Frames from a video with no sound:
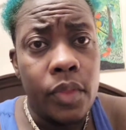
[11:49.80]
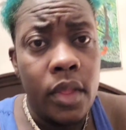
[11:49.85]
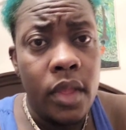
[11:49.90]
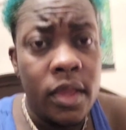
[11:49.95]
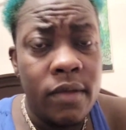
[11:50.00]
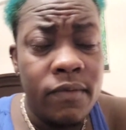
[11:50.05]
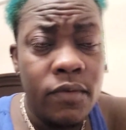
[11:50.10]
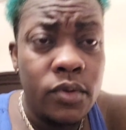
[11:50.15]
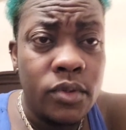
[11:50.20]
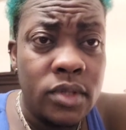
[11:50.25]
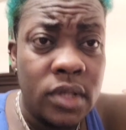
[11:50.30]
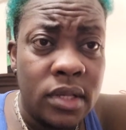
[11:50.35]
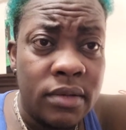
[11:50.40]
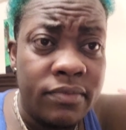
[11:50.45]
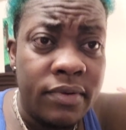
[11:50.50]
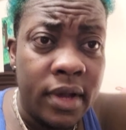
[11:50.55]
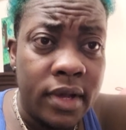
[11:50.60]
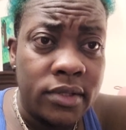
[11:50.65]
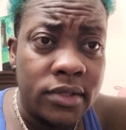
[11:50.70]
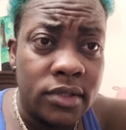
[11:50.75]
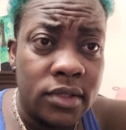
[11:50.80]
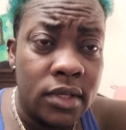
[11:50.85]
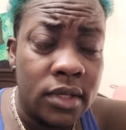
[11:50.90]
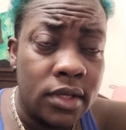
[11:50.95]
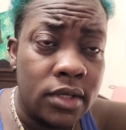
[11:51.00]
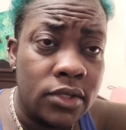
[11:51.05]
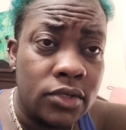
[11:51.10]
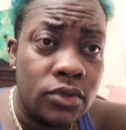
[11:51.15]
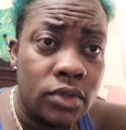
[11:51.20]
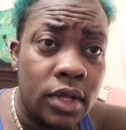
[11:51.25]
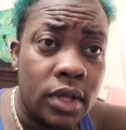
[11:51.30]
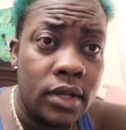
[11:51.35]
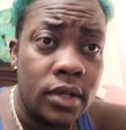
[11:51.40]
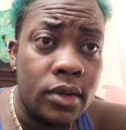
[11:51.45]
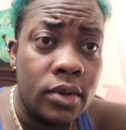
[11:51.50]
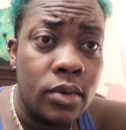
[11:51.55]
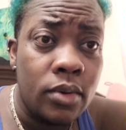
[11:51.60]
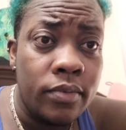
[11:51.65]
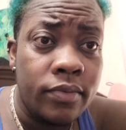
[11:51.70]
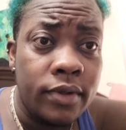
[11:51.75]
If you take the vaccine and you should get the
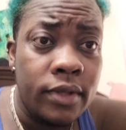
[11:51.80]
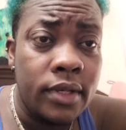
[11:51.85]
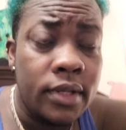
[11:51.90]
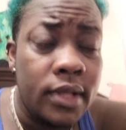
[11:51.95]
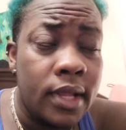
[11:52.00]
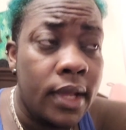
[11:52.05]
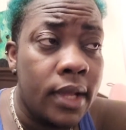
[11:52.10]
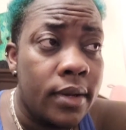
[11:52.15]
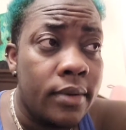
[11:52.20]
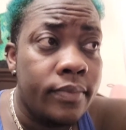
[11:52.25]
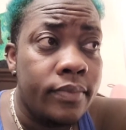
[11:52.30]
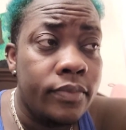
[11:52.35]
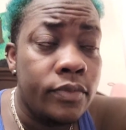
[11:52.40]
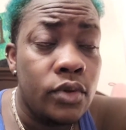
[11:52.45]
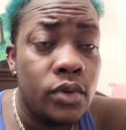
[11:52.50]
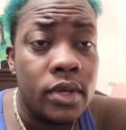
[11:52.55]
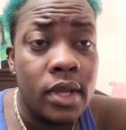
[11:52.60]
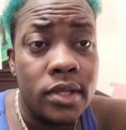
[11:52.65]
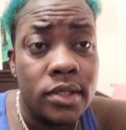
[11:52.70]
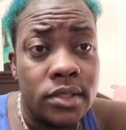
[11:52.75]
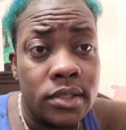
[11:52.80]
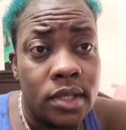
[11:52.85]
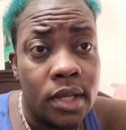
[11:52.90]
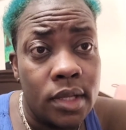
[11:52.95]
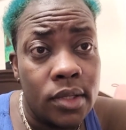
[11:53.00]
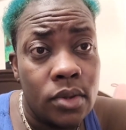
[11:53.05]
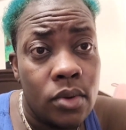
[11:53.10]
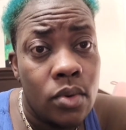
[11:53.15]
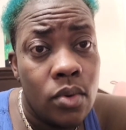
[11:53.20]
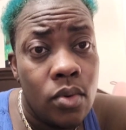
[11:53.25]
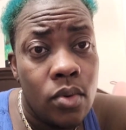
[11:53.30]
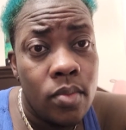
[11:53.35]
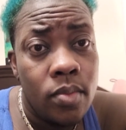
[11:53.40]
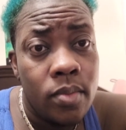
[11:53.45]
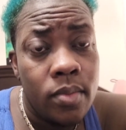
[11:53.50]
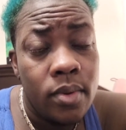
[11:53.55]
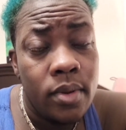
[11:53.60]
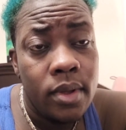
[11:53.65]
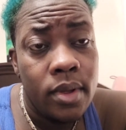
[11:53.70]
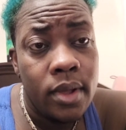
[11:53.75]
COVID, then you can stay at
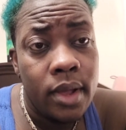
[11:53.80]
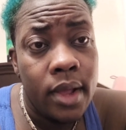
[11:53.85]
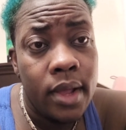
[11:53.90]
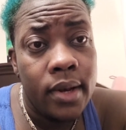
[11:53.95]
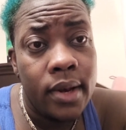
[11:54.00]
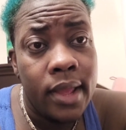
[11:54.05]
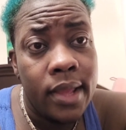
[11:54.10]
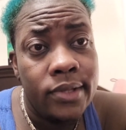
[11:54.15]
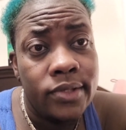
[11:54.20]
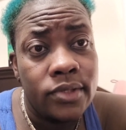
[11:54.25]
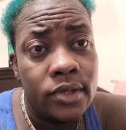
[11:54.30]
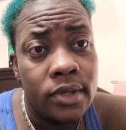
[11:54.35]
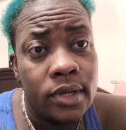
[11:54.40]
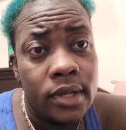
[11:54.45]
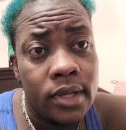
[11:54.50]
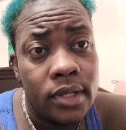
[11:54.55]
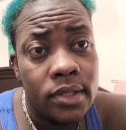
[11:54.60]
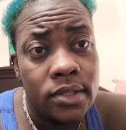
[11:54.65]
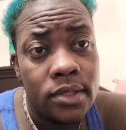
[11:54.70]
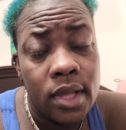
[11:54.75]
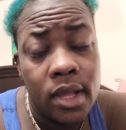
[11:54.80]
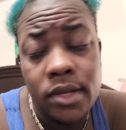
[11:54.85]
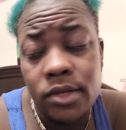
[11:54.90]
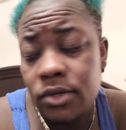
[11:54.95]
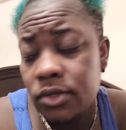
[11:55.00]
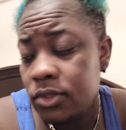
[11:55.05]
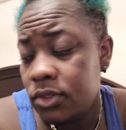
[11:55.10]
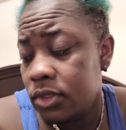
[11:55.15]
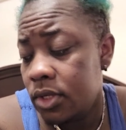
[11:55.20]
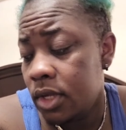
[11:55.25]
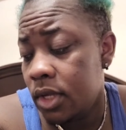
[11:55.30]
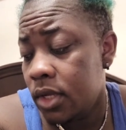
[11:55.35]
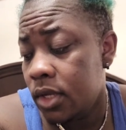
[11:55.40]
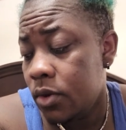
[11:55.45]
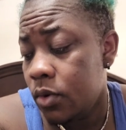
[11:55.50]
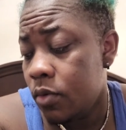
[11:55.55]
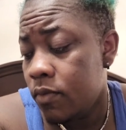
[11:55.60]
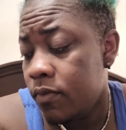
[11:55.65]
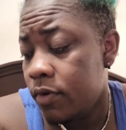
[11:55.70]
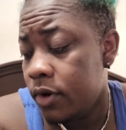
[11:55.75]
home and isolate and just take the
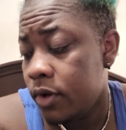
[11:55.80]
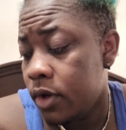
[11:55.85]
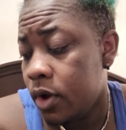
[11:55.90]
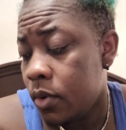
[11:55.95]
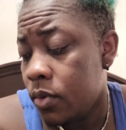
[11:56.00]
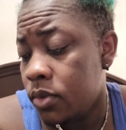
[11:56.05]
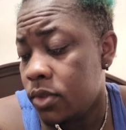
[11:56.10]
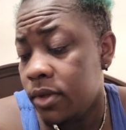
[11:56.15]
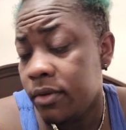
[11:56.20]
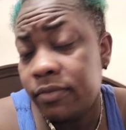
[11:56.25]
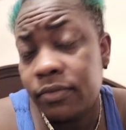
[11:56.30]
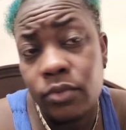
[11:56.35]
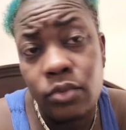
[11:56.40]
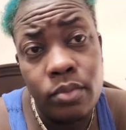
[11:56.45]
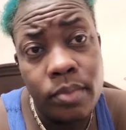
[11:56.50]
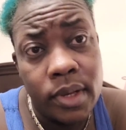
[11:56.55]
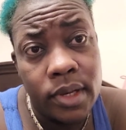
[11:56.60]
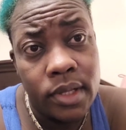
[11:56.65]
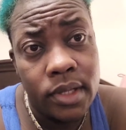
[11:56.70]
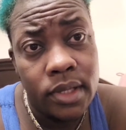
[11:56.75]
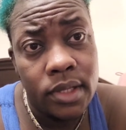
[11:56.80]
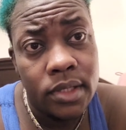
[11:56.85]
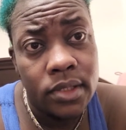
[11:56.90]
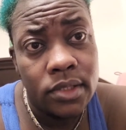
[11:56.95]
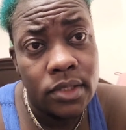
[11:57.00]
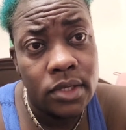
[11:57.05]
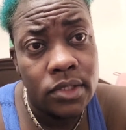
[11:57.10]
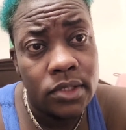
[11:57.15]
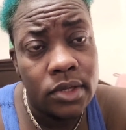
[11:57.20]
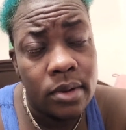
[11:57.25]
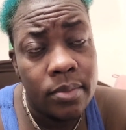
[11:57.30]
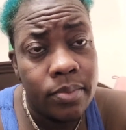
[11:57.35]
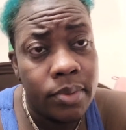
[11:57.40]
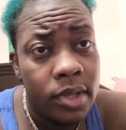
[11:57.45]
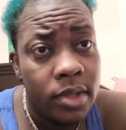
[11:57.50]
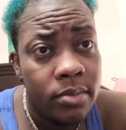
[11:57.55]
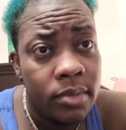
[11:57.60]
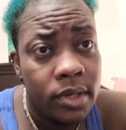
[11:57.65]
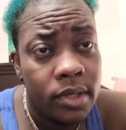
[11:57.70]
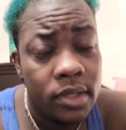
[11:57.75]
over-the-counter flu medications or
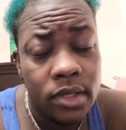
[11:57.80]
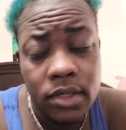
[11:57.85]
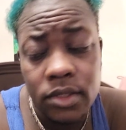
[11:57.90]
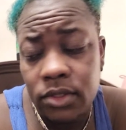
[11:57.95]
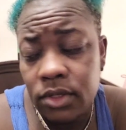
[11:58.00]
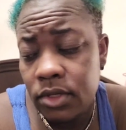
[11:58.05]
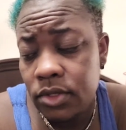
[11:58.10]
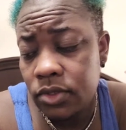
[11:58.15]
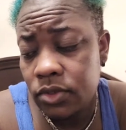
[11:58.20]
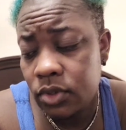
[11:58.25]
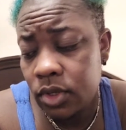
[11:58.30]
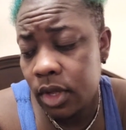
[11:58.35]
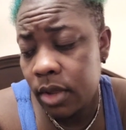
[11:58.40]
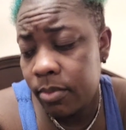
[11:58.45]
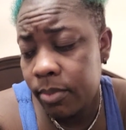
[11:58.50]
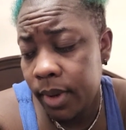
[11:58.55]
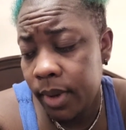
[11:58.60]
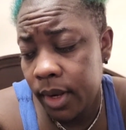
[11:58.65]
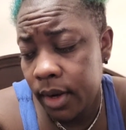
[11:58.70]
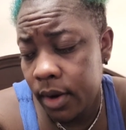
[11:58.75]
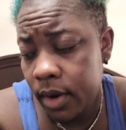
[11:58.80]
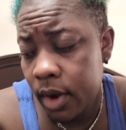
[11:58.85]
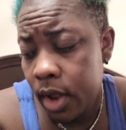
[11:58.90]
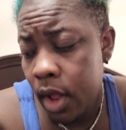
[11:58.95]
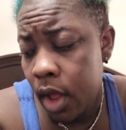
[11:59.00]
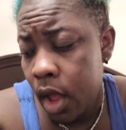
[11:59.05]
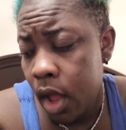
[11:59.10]
pain medications to get better.